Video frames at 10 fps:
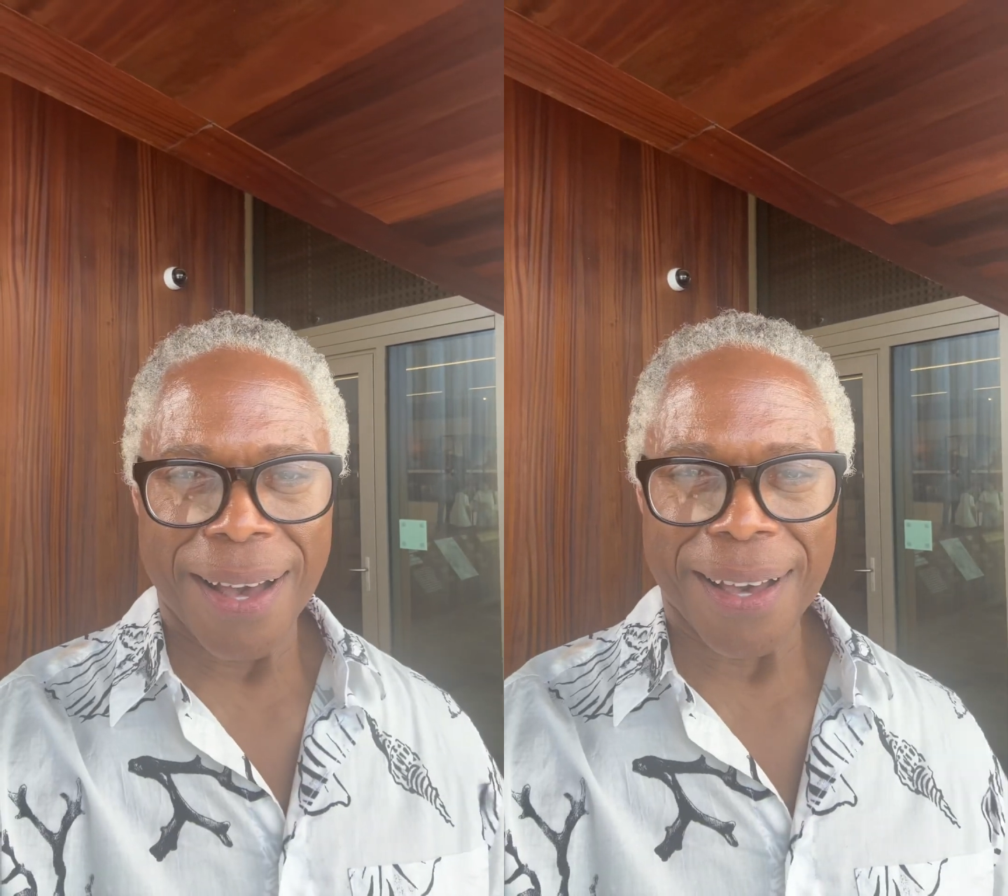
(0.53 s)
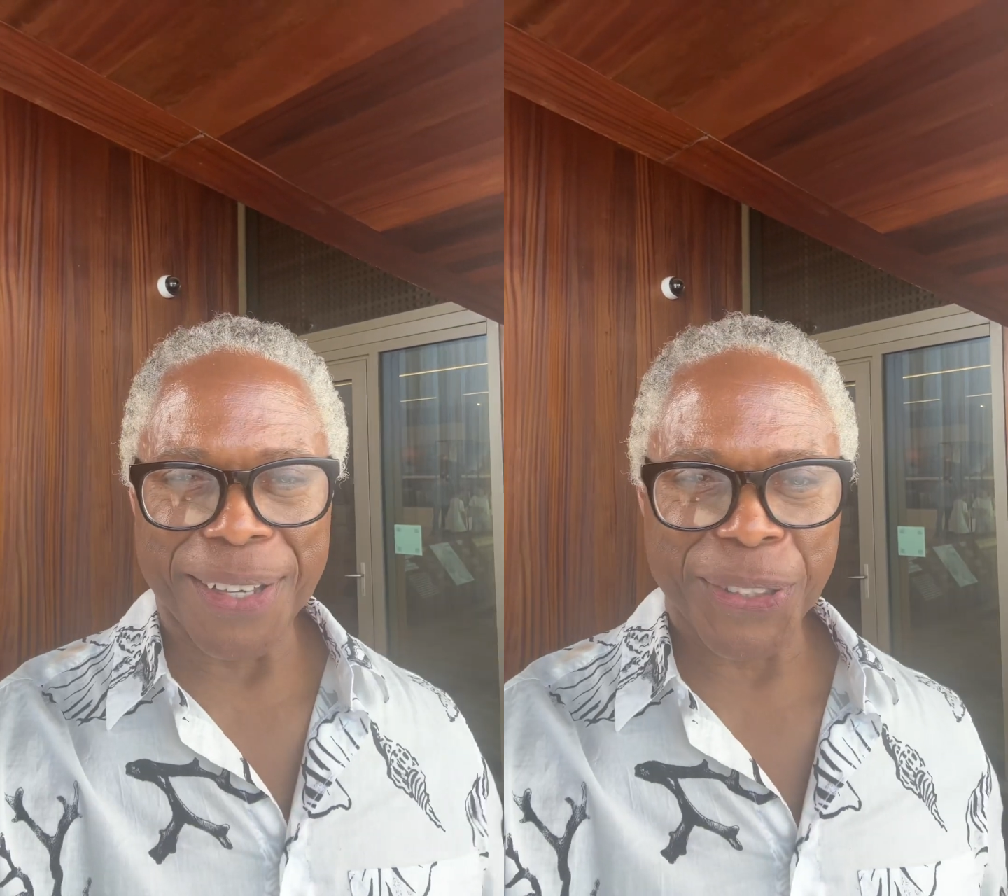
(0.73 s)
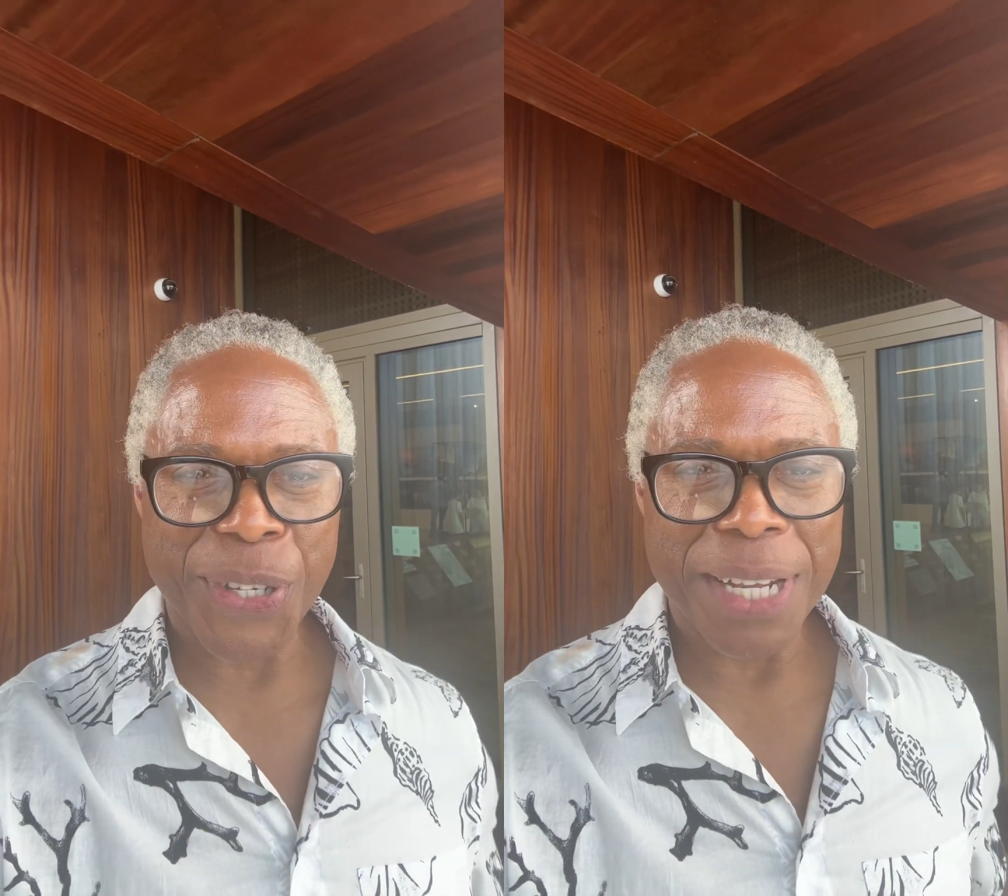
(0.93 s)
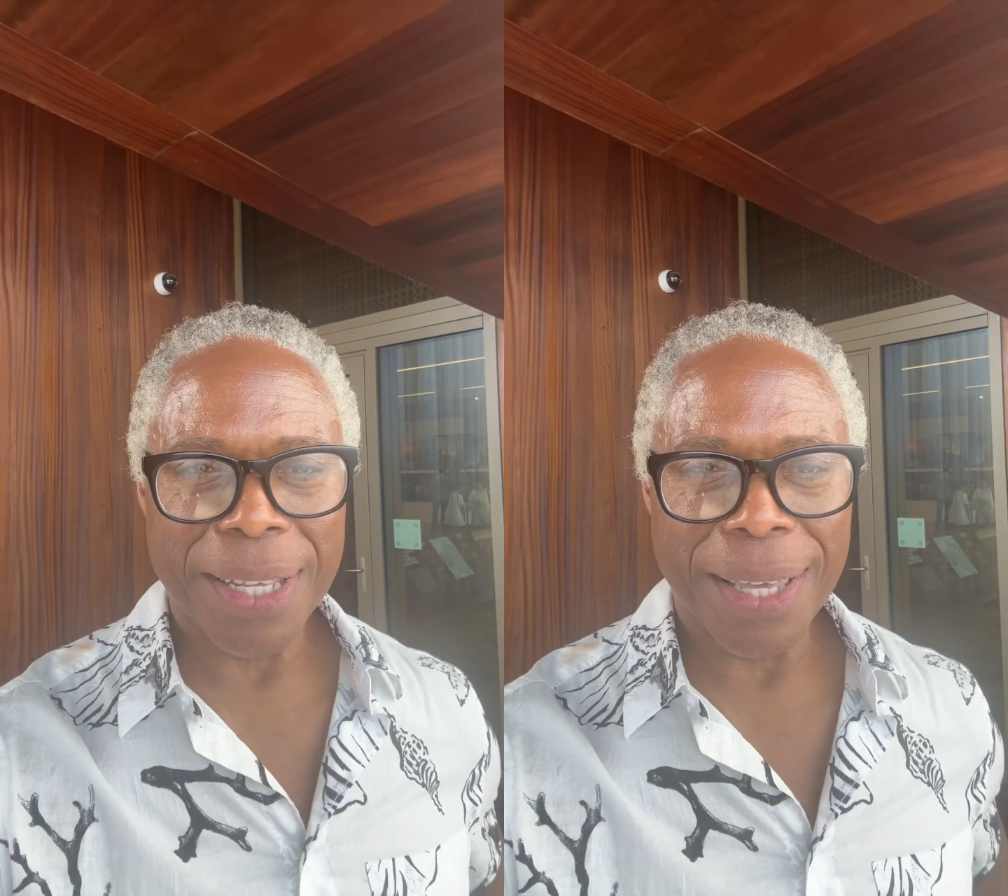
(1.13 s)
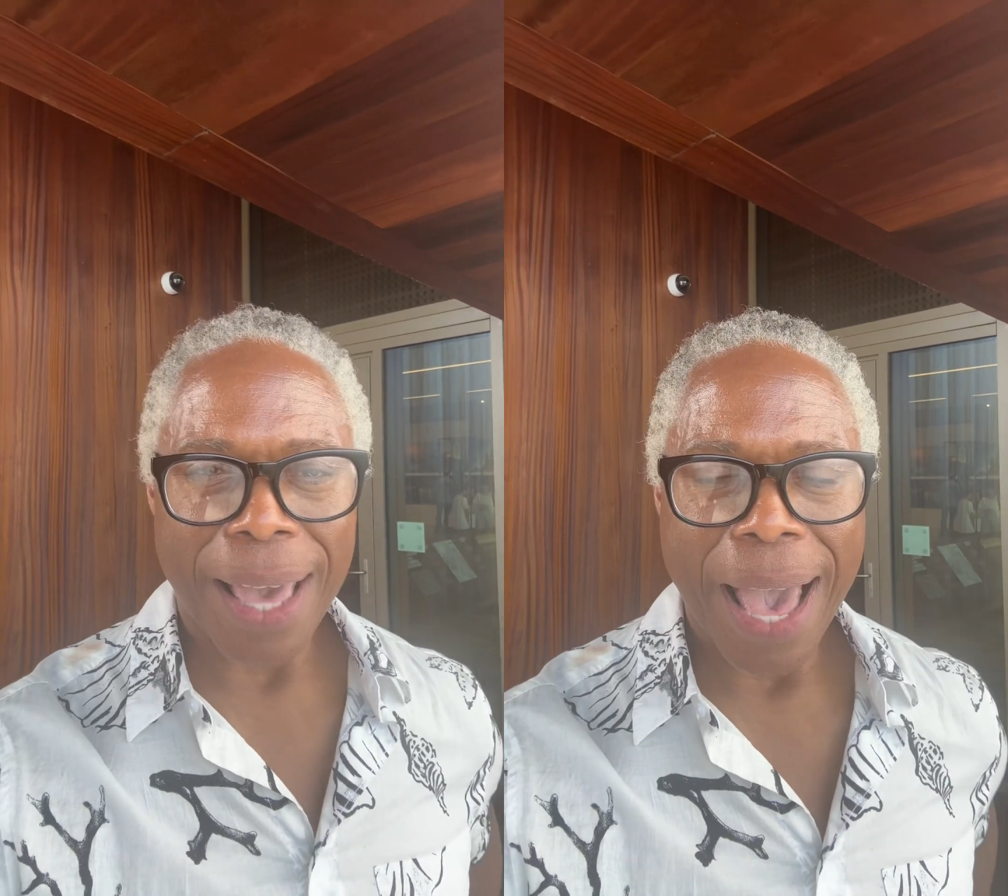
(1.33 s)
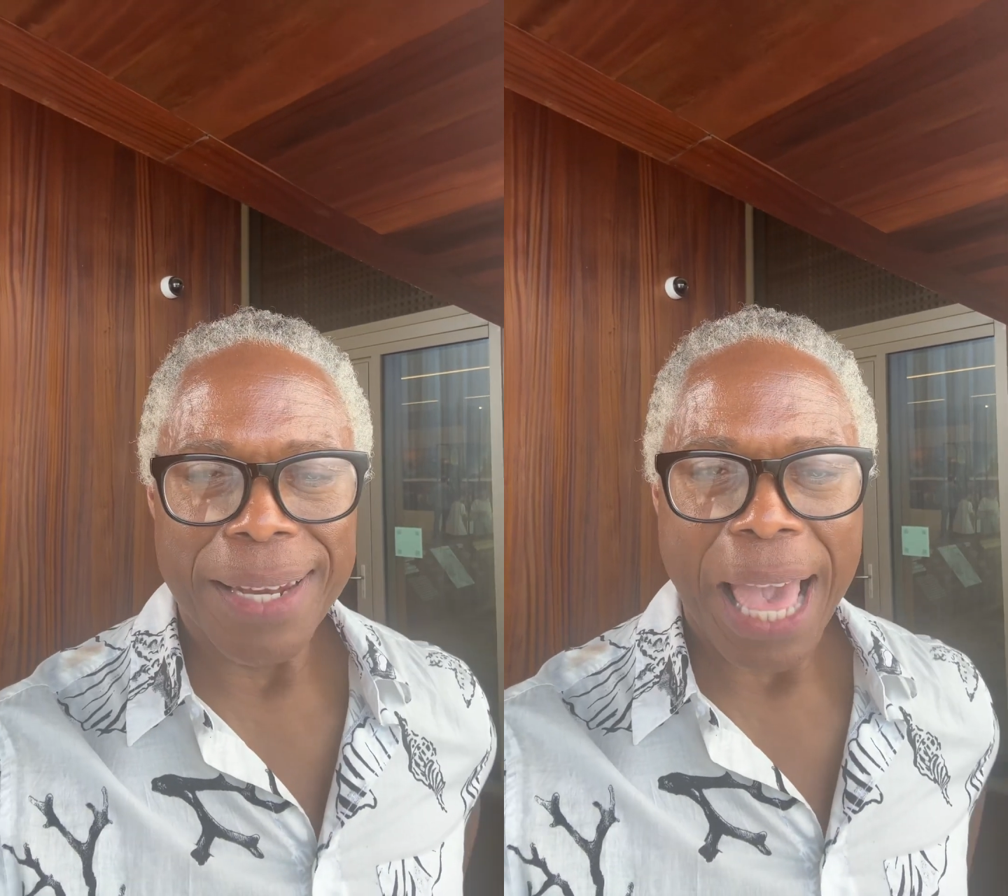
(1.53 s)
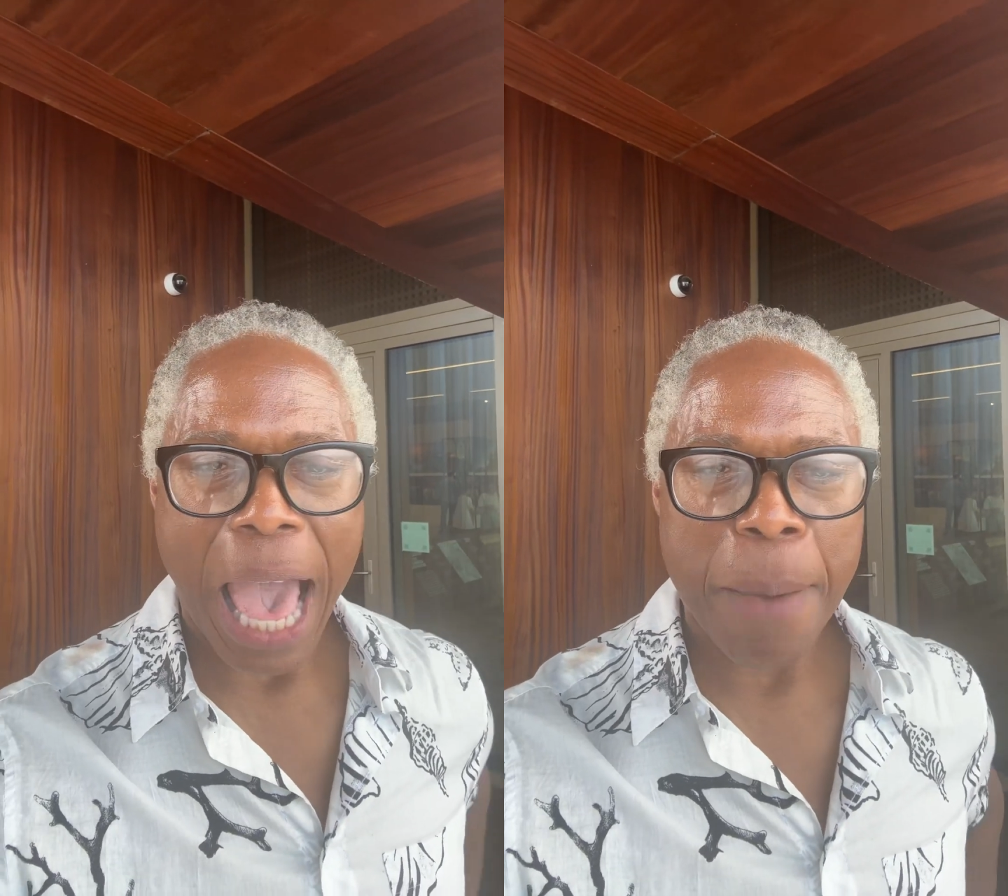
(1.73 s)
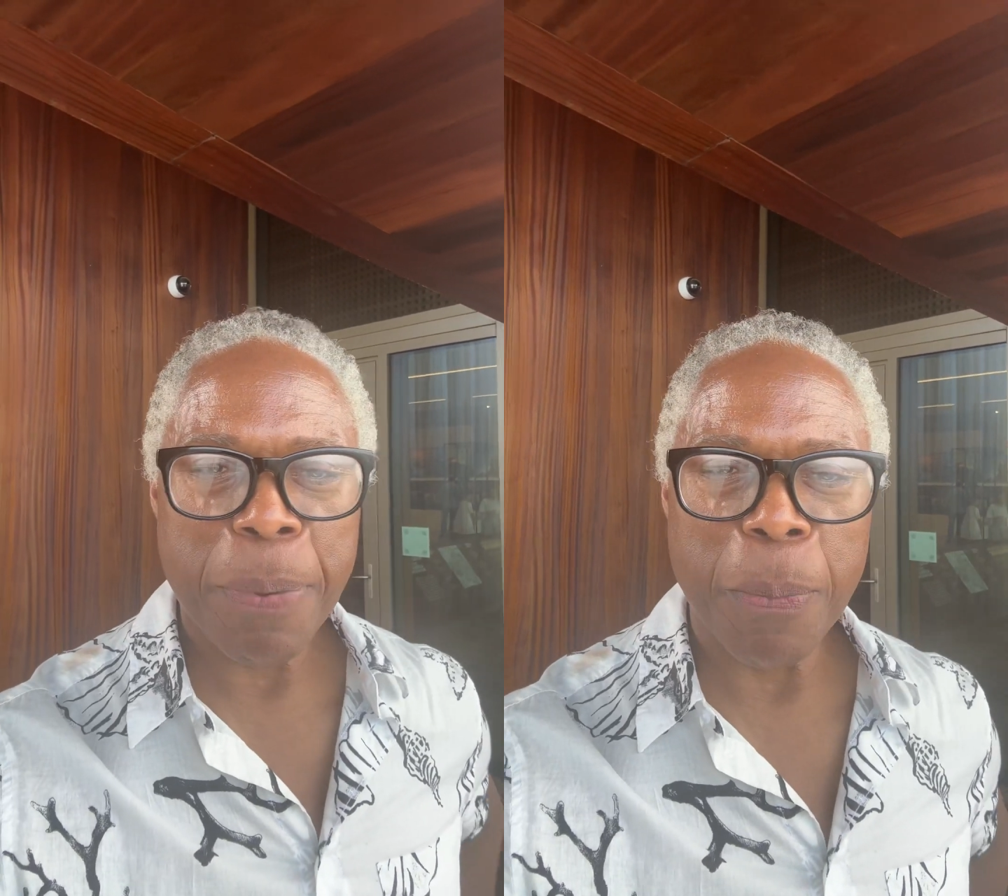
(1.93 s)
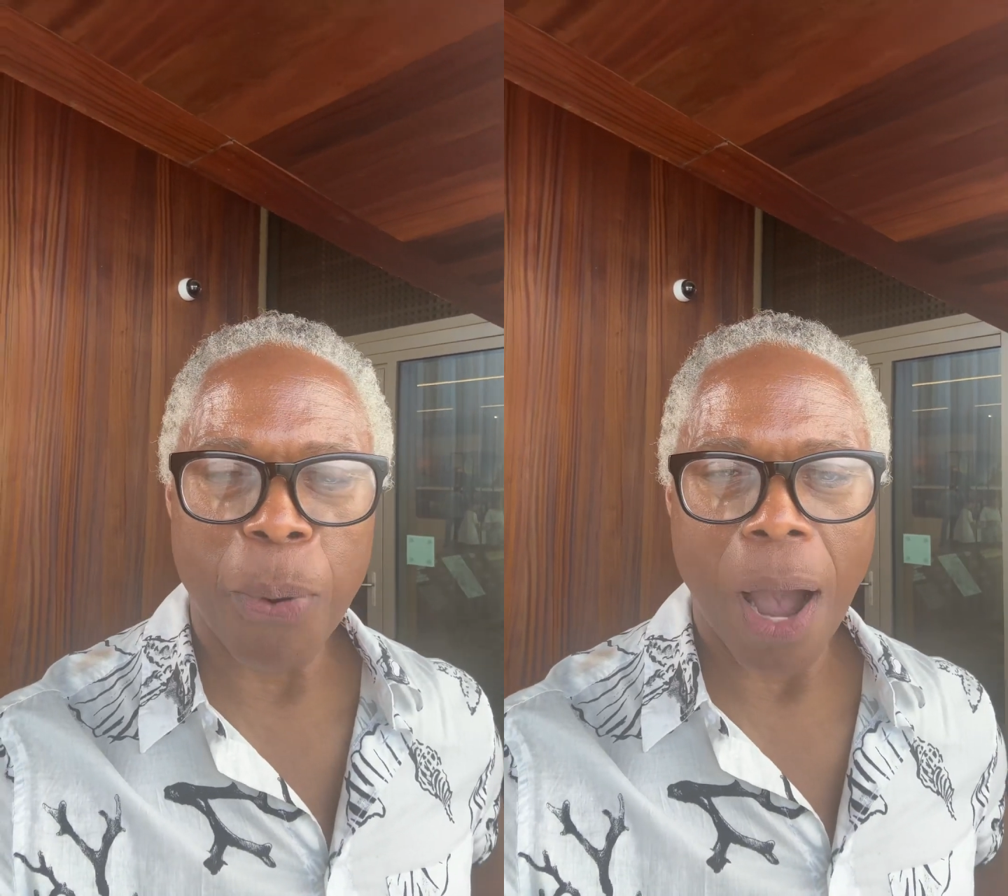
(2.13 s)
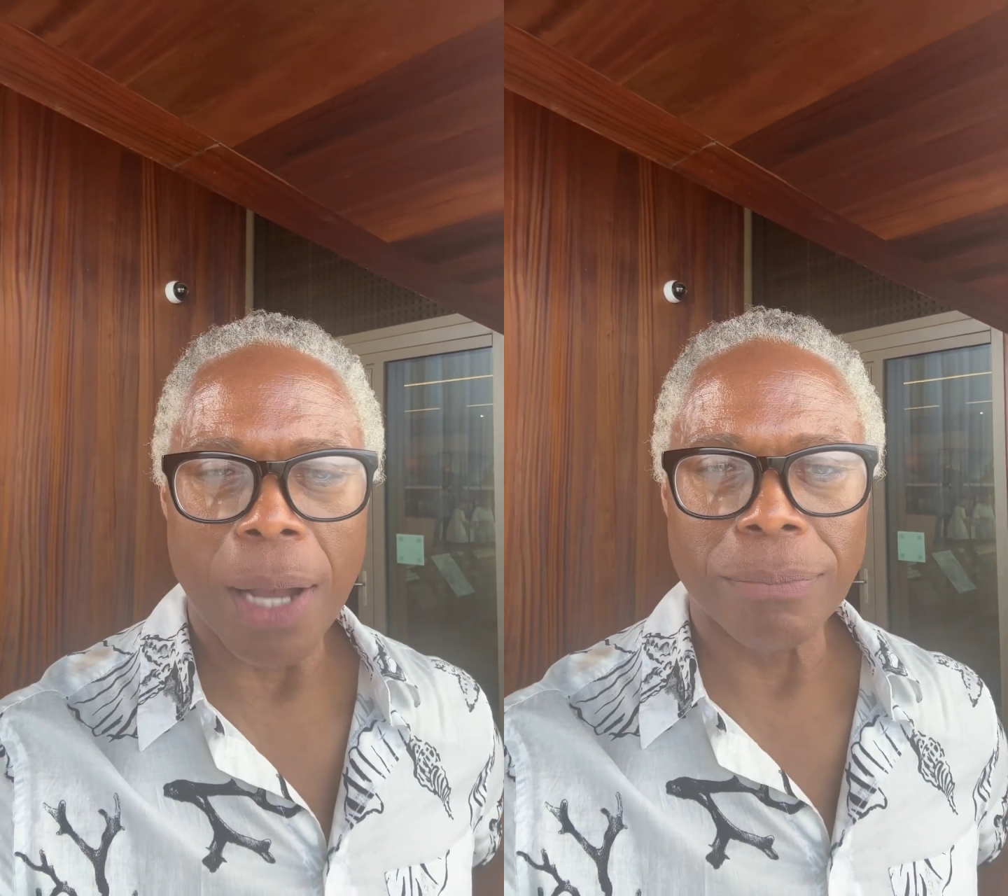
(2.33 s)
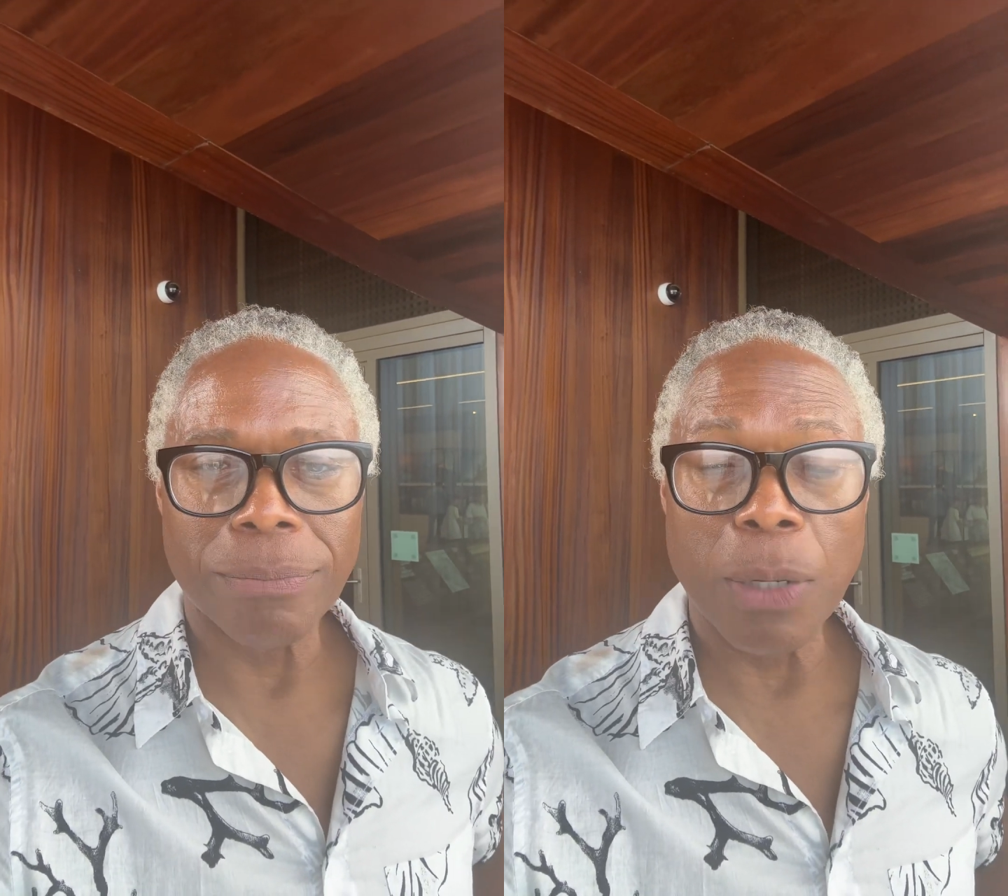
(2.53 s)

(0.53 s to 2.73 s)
Good Sunday and happy Pride,